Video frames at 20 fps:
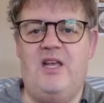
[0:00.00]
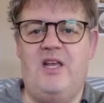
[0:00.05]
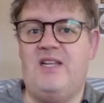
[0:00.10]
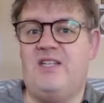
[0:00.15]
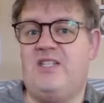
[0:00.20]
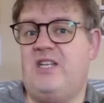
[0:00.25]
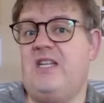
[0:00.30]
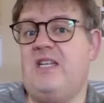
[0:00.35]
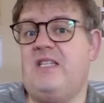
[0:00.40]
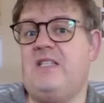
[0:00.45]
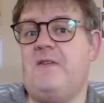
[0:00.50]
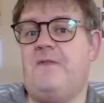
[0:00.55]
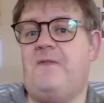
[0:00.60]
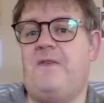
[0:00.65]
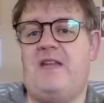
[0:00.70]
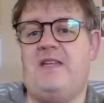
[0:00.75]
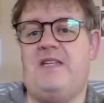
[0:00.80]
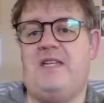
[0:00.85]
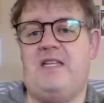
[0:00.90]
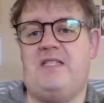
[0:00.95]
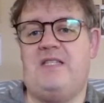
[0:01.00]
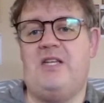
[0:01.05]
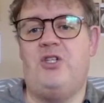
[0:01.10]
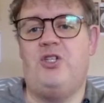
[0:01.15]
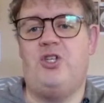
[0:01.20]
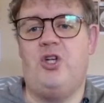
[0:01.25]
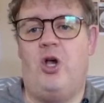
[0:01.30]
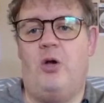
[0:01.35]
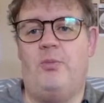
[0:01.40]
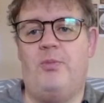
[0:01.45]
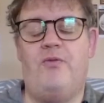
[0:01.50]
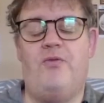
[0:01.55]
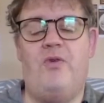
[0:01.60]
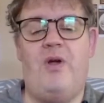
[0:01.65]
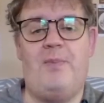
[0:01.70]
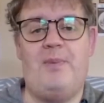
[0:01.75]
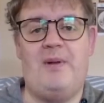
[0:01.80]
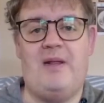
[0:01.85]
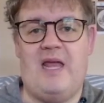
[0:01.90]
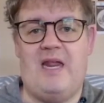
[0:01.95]
She does a fantastic job of
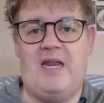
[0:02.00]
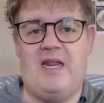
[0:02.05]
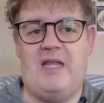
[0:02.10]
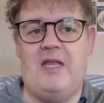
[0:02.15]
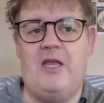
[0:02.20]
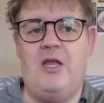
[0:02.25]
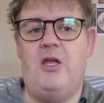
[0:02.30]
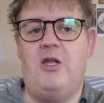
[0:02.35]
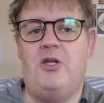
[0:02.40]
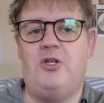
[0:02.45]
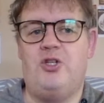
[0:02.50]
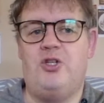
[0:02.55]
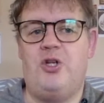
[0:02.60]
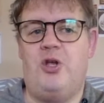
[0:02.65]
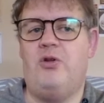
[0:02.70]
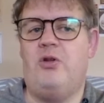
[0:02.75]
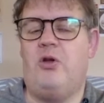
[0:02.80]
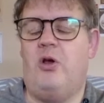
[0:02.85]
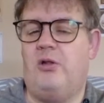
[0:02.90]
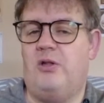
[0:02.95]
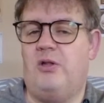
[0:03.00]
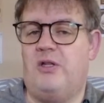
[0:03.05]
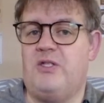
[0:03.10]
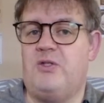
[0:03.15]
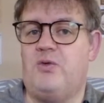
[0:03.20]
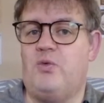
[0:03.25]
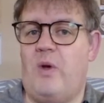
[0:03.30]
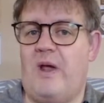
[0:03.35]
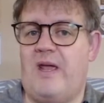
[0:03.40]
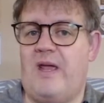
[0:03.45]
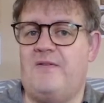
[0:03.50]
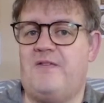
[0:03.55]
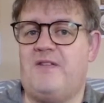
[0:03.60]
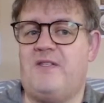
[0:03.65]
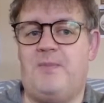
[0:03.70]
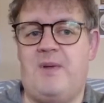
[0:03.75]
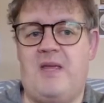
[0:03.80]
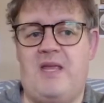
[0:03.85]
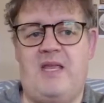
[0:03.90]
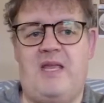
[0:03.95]
replicating Joan Collins' way of
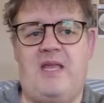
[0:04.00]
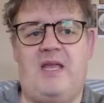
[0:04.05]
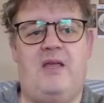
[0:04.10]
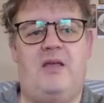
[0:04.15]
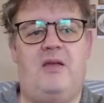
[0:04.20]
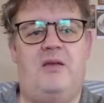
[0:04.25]
speaking.